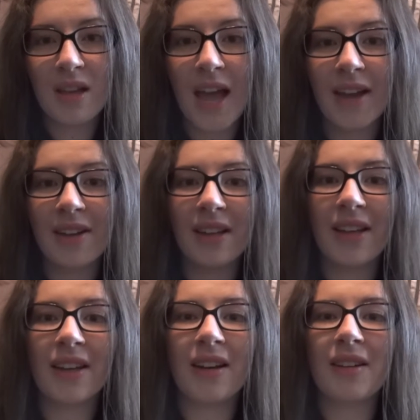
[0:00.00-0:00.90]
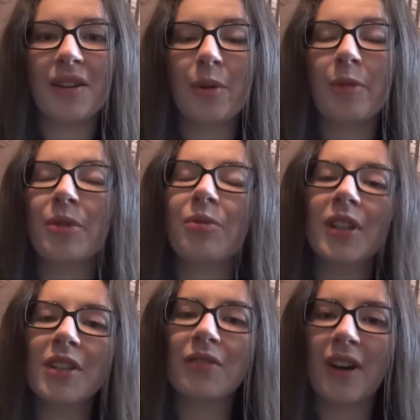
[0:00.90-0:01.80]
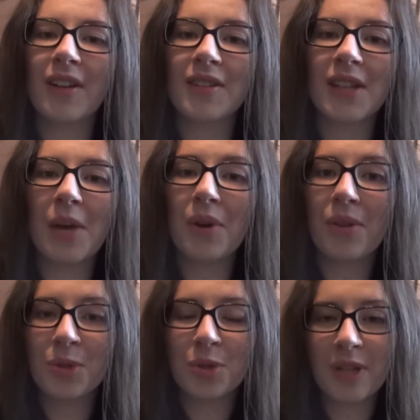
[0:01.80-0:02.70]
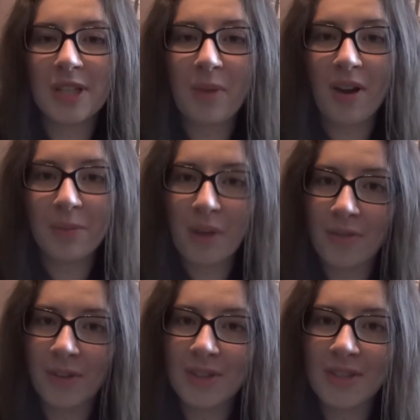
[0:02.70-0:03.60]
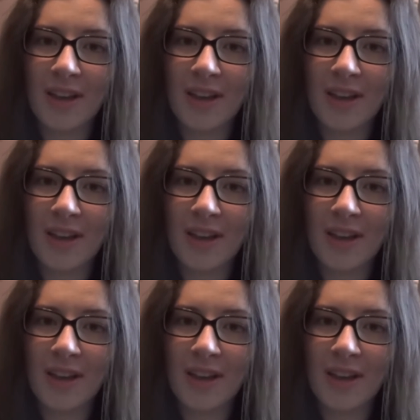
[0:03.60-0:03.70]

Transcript: And like, it would be really fun to get one of those green spotted puffers.